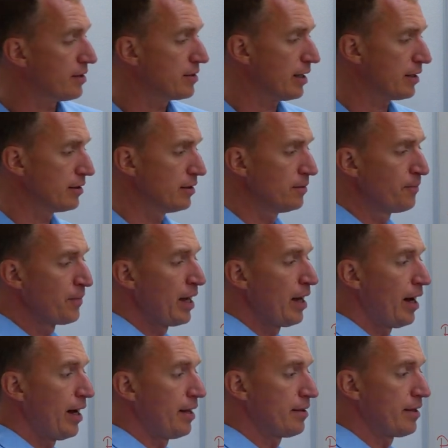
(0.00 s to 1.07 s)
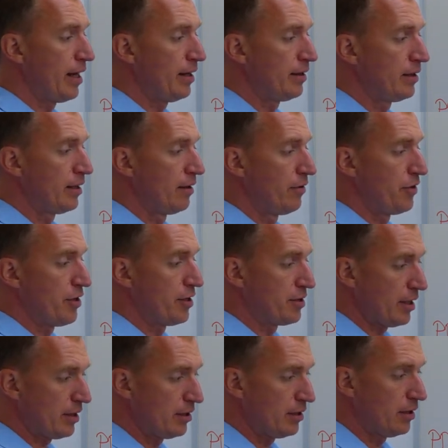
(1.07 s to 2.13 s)
the signal. And then with the
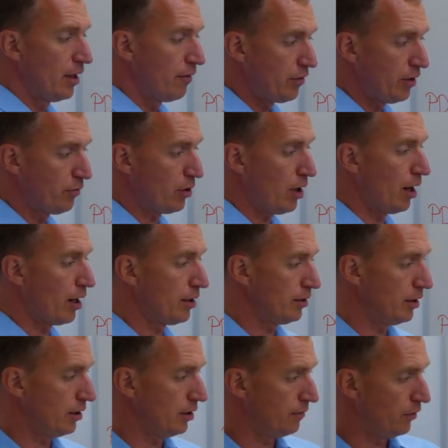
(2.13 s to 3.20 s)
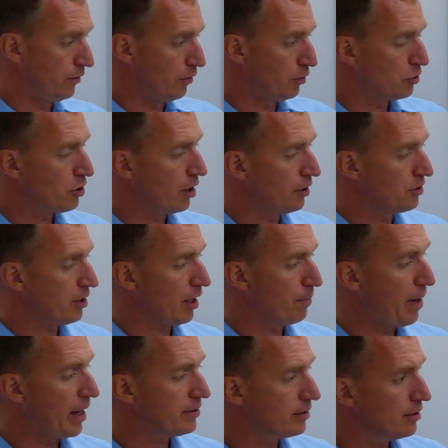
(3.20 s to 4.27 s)
signal, we would charge a
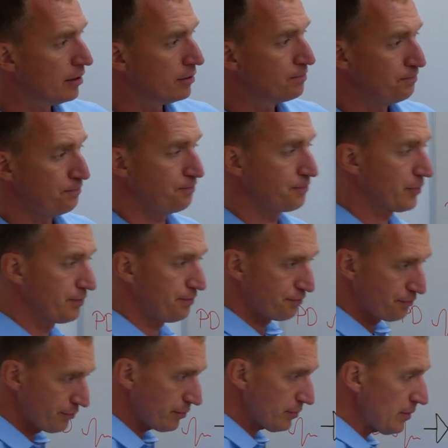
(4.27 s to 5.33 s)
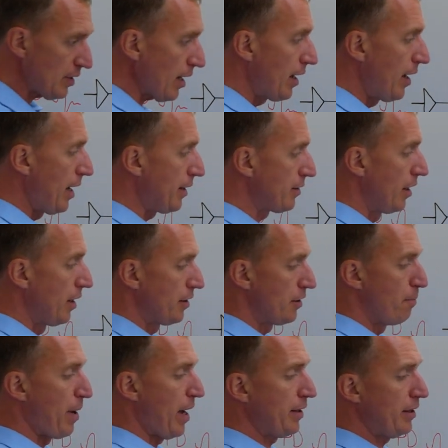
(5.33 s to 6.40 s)
capacitor. And
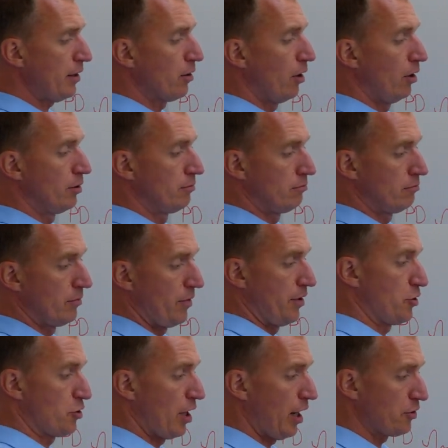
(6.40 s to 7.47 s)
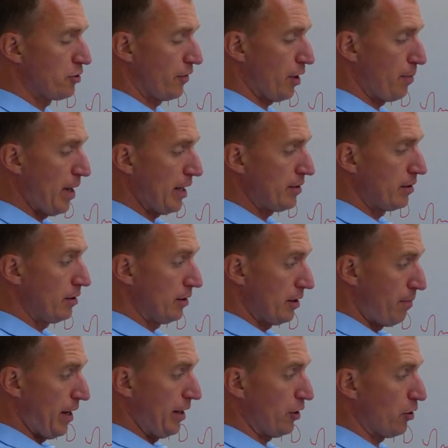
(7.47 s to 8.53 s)
depending on the charge of the capacitor,
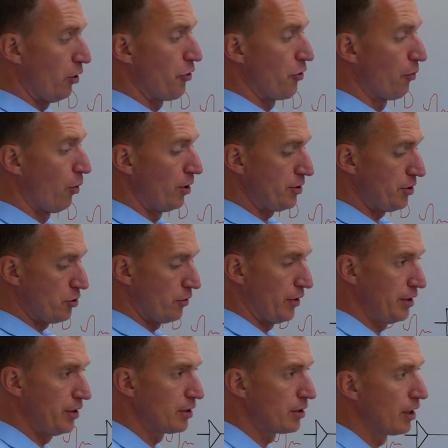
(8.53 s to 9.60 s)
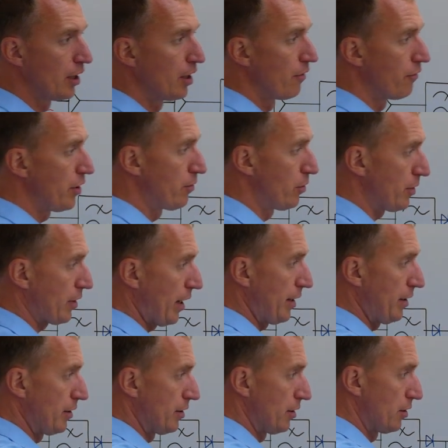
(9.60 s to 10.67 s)
depending on the voltage over here, we will
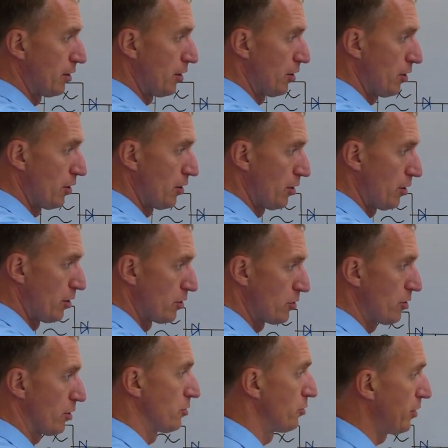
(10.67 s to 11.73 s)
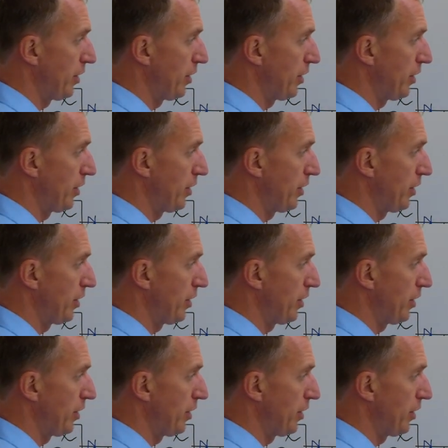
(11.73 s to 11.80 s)
get a certain